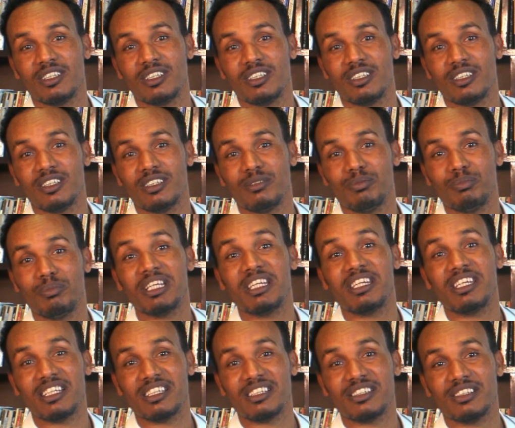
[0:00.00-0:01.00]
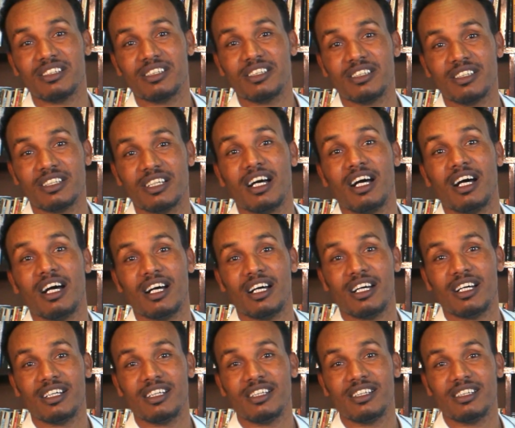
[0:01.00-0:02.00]
Uh, meetings. Meeting?
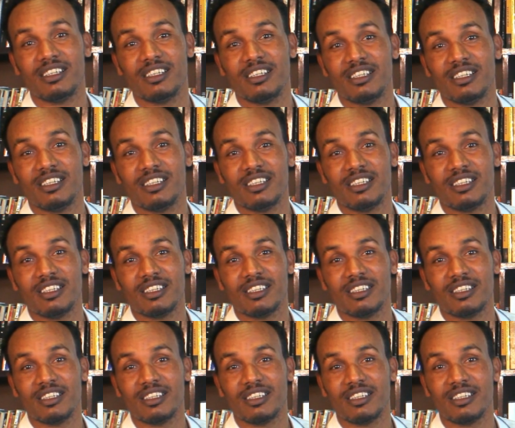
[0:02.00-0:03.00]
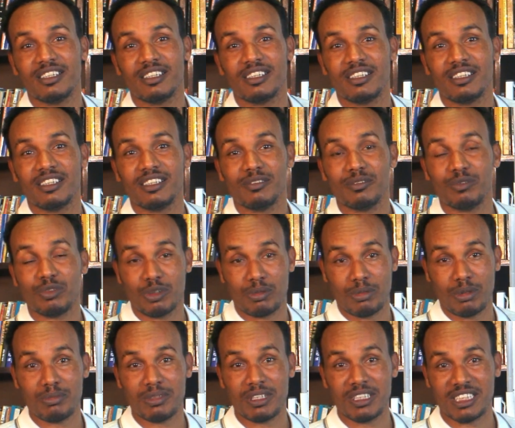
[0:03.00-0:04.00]
Uh. Meeting, uh, formal meeting?
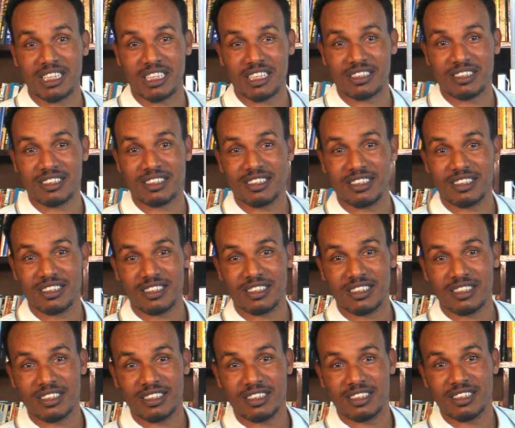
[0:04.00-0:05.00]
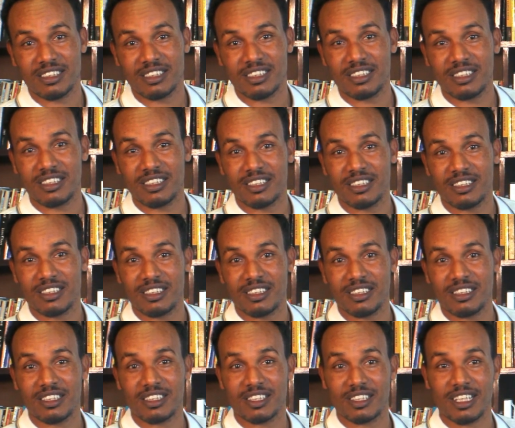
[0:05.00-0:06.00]
Formal meetings. I, I, don't
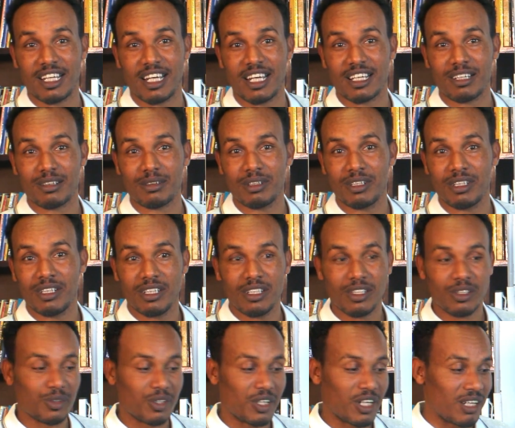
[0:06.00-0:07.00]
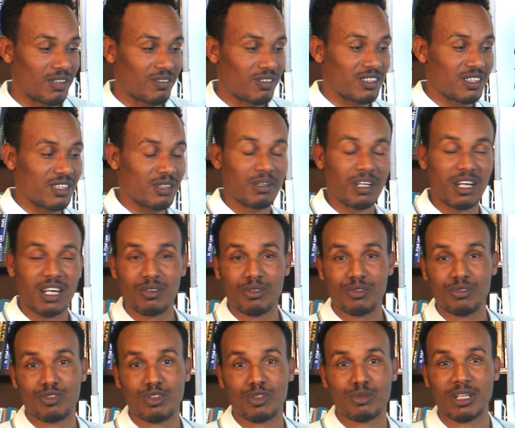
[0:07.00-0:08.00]
like. You don't like. Yeah. You want to have some kind
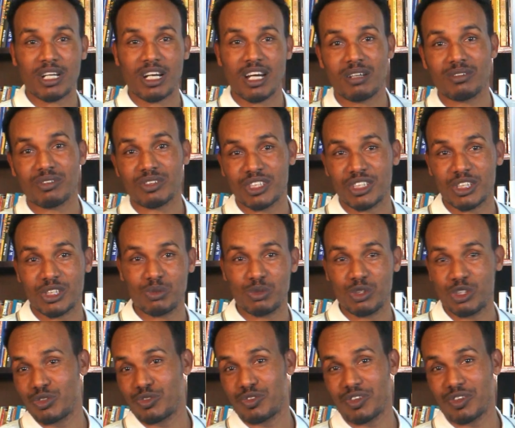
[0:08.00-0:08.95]
of informal conversation with